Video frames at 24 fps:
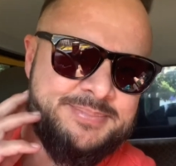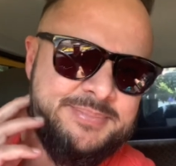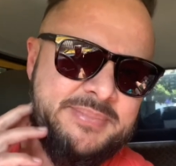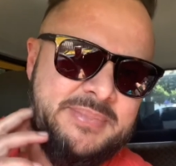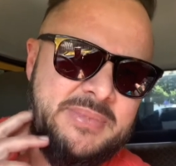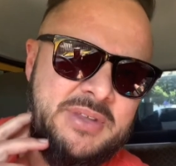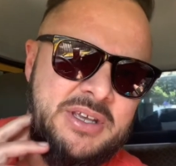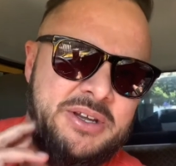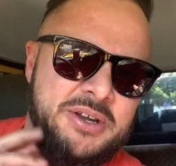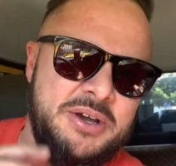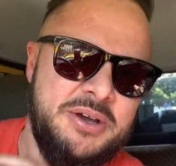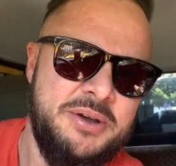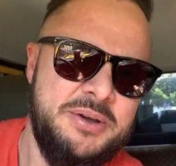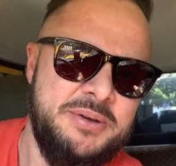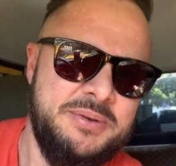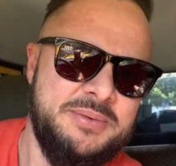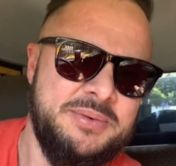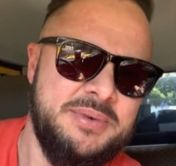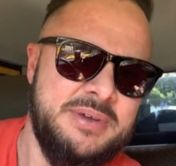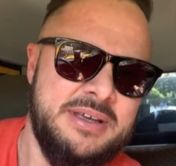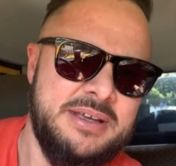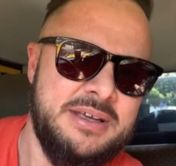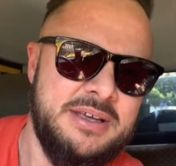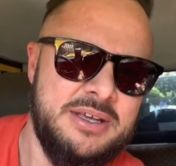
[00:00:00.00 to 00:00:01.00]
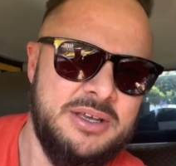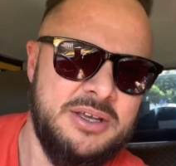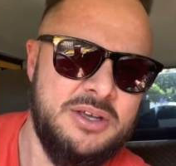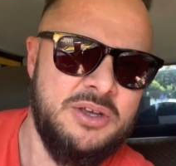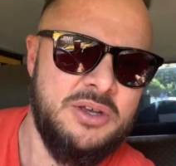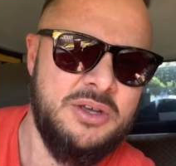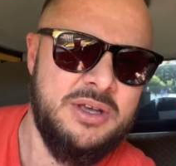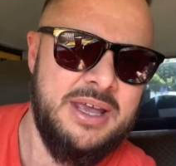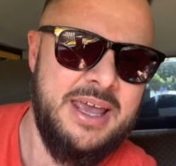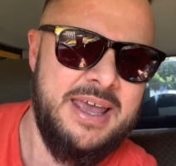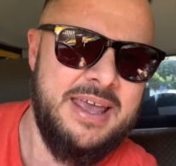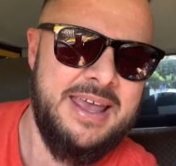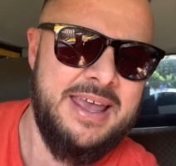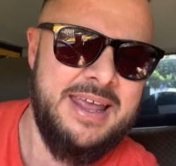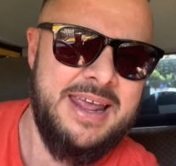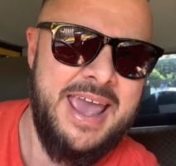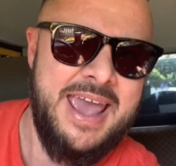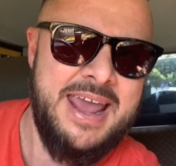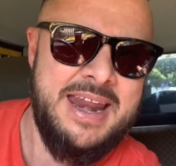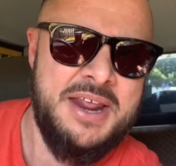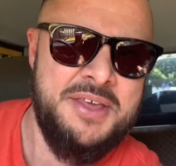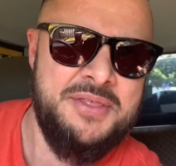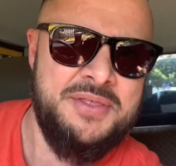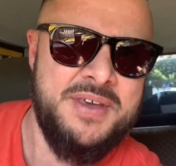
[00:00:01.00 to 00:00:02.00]
You know,
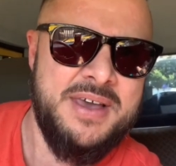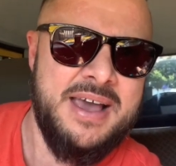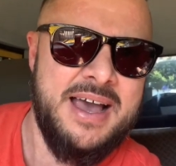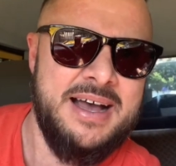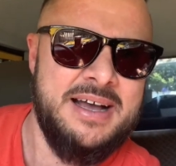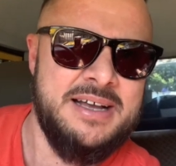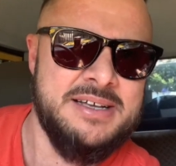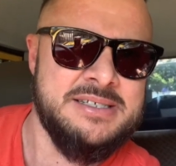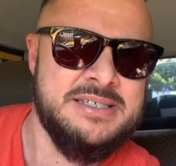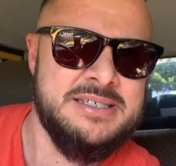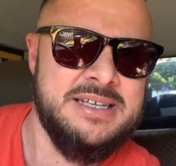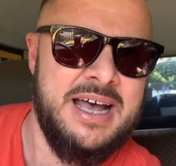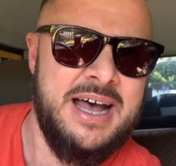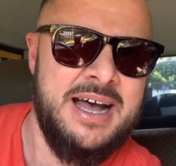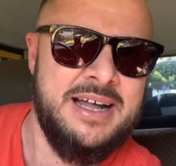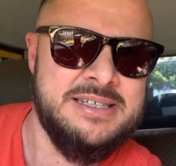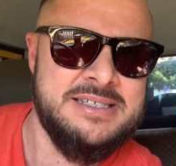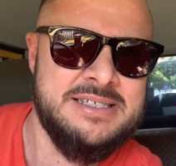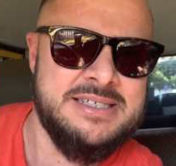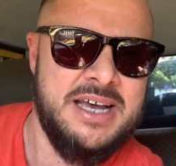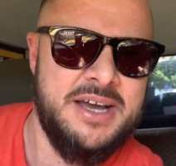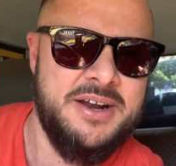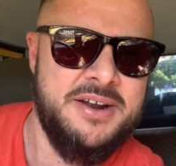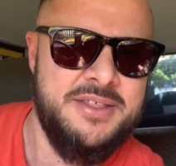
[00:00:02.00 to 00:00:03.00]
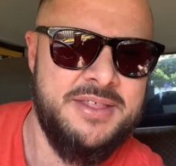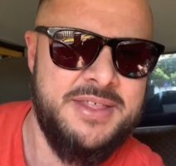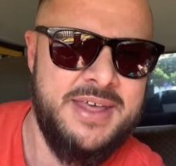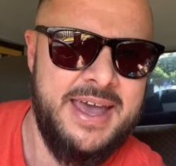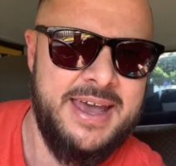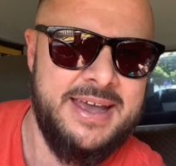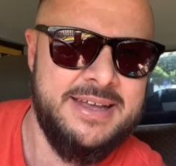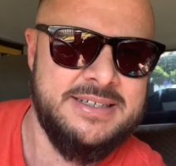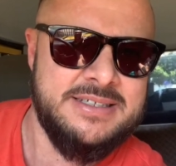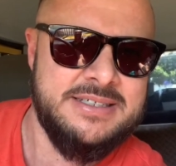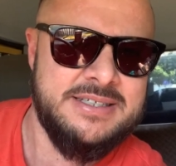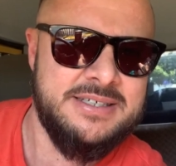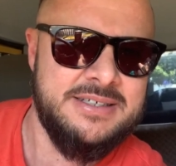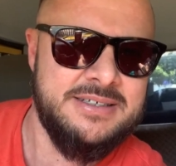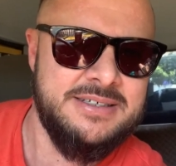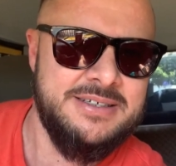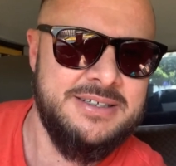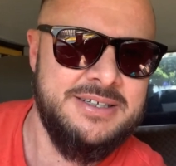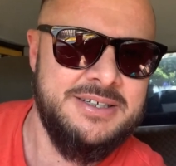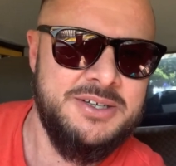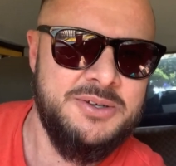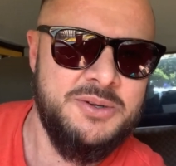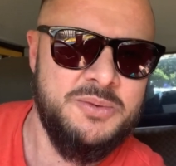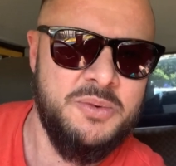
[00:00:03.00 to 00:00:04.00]
anything else outside of that
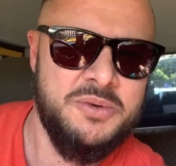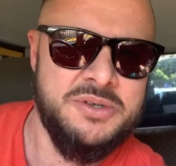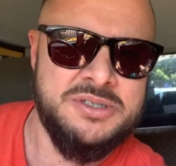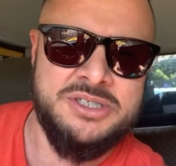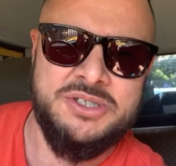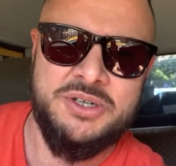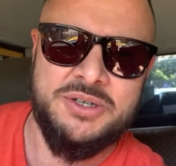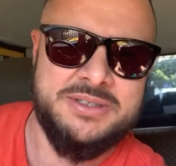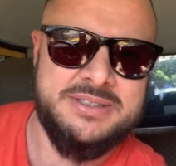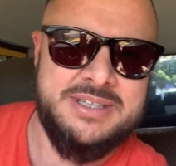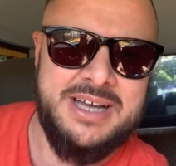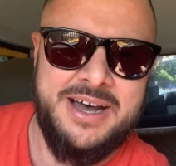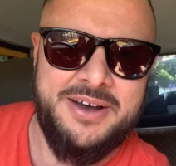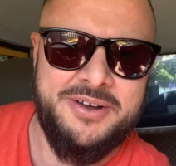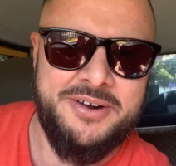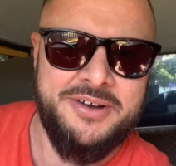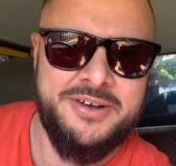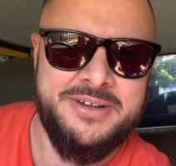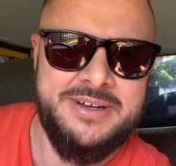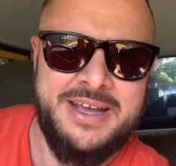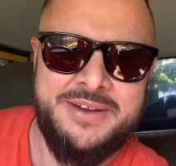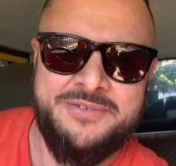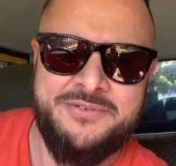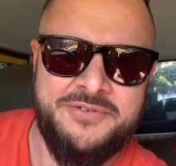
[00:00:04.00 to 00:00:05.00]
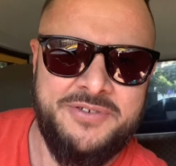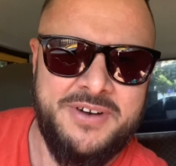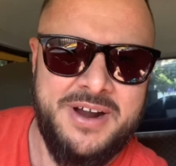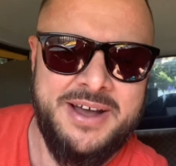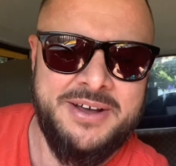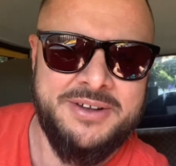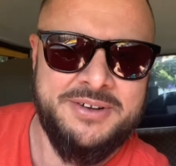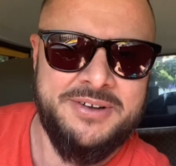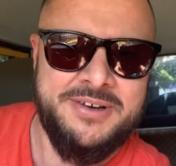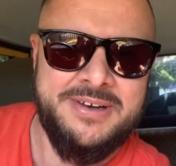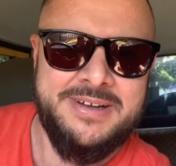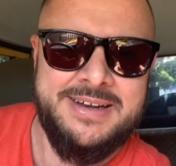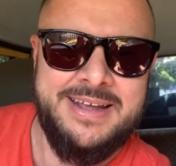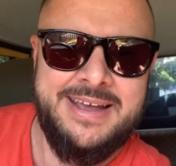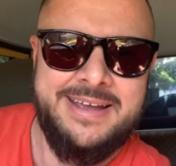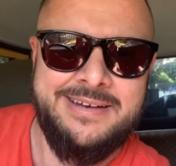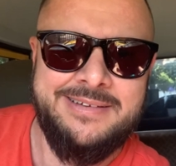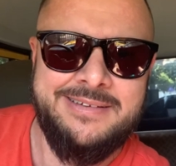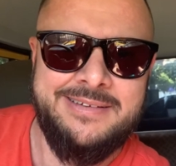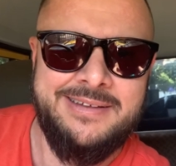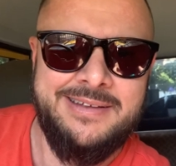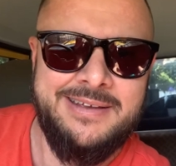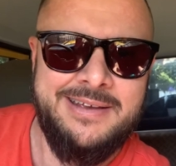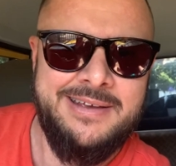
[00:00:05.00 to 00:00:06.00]
was looked down on and frowned on,
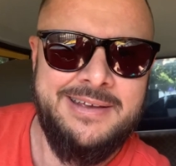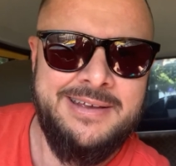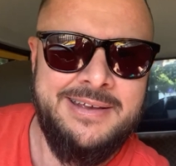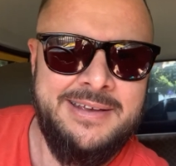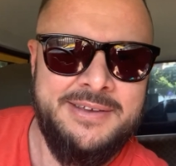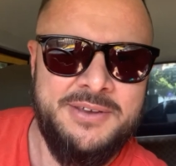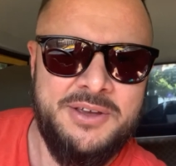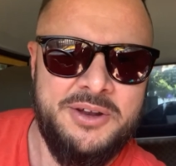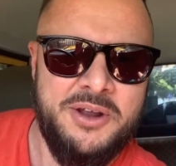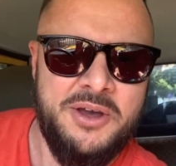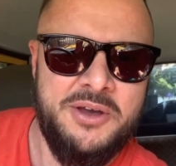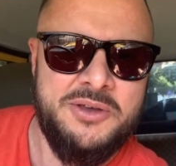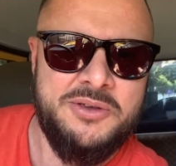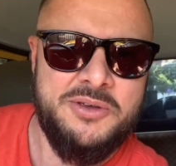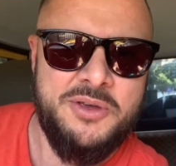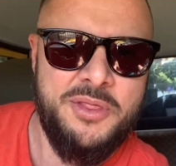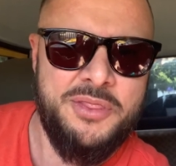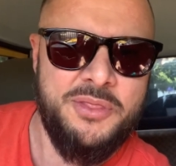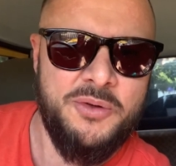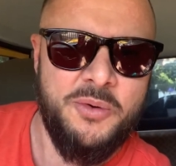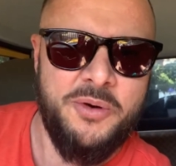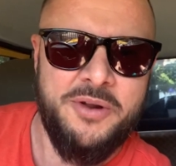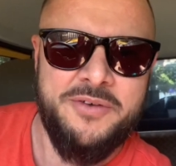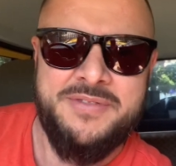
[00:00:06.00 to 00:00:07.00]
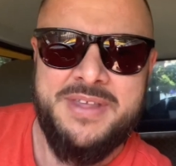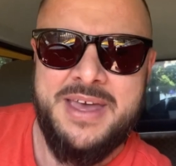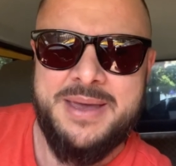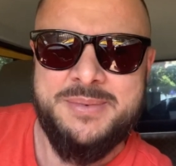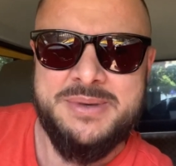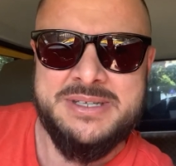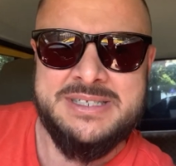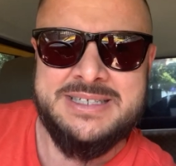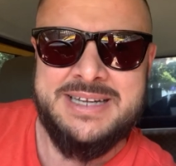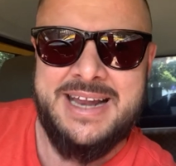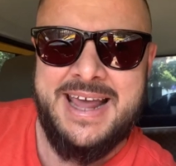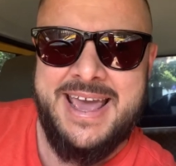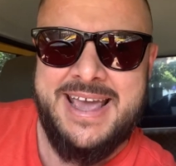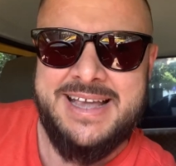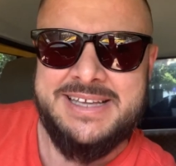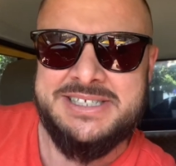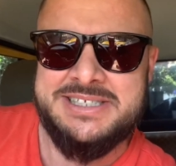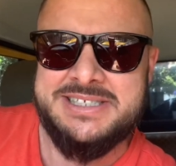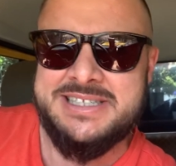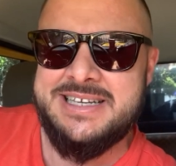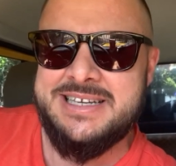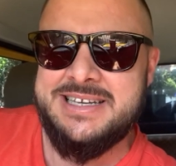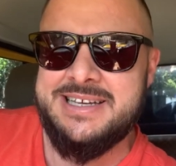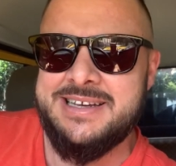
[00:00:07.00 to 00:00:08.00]
and you know, you thought of them as
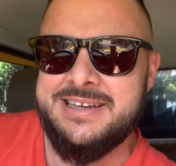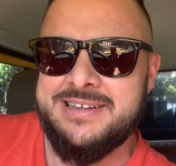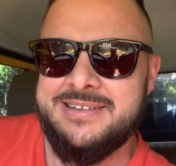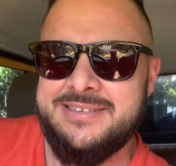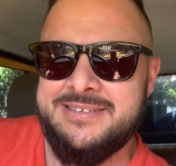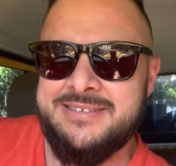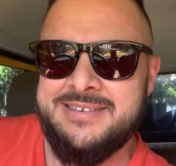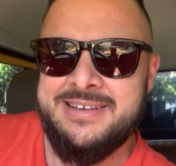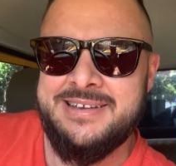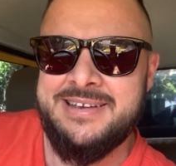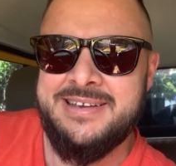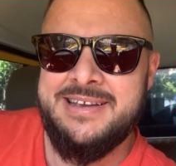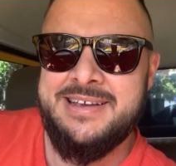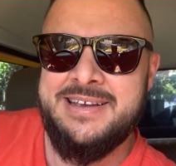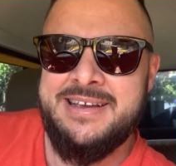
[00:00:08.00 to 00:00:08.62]
lazy and